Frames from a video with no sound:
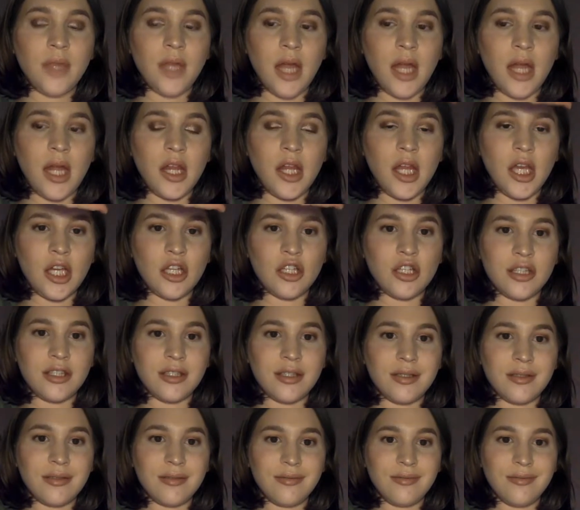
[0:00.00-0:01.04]
and I think it
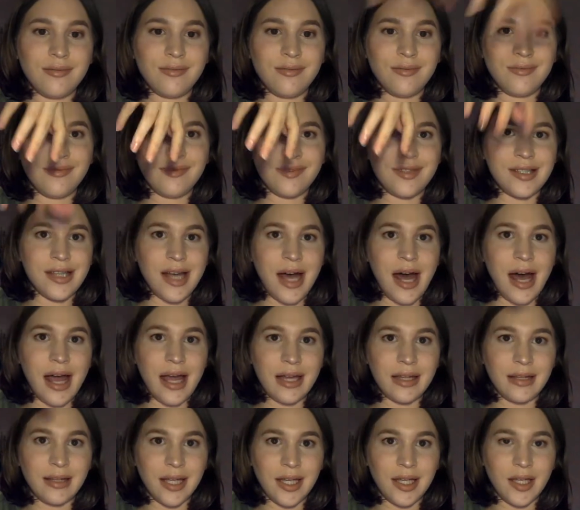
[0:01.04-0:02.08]
just
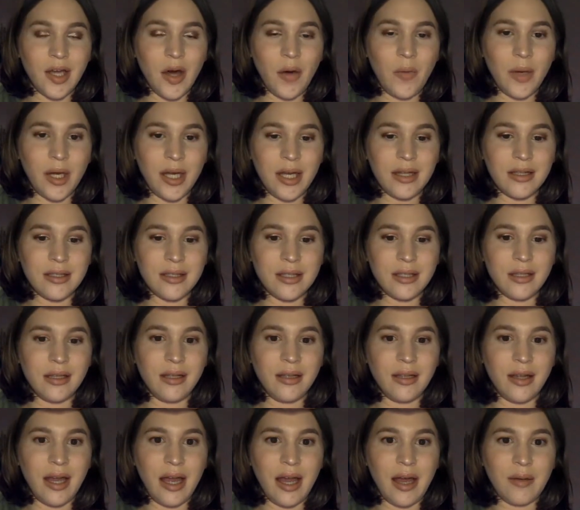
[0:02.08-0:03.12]
died like going into the
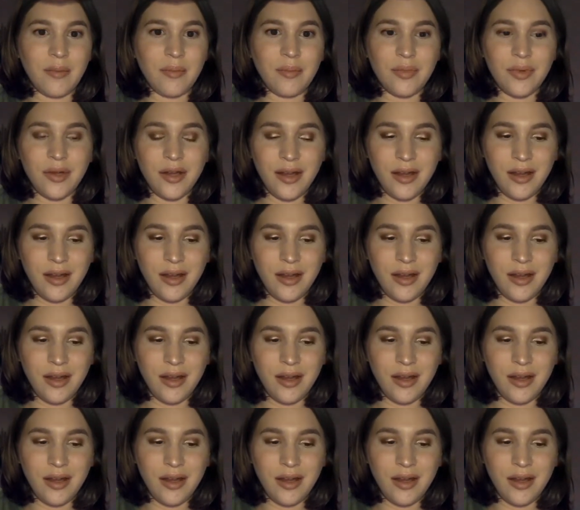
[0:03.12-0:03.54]
lamp.